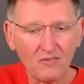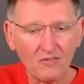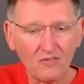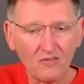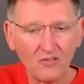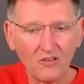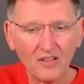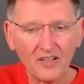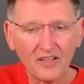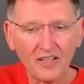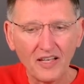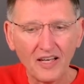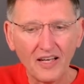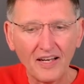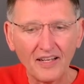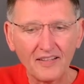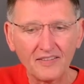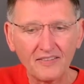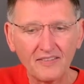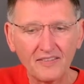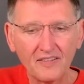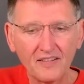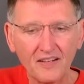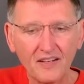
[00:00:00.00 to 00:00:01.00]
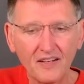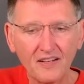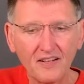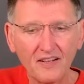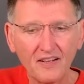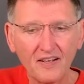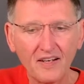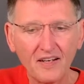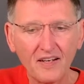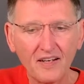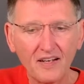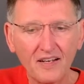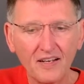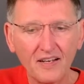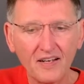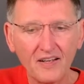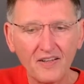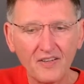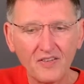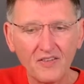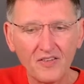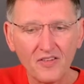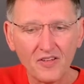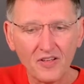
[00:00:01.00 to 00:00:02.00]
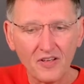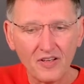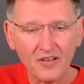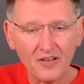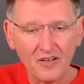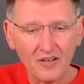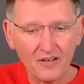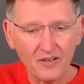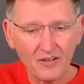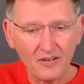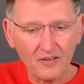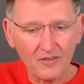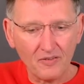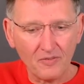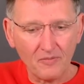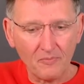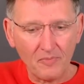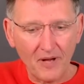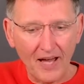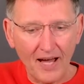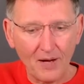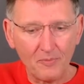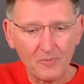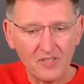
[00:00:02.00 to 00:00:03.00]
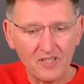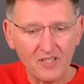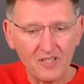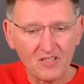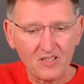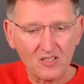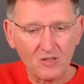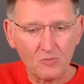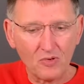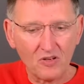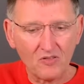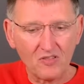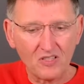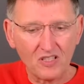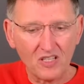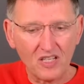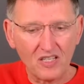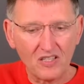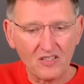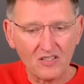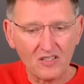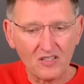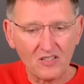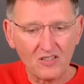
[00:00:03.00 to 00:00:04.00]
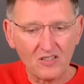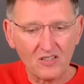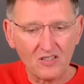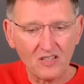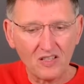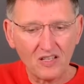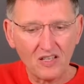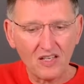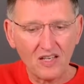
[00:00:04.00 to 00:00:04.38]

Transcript: look at the baptism of Jesus.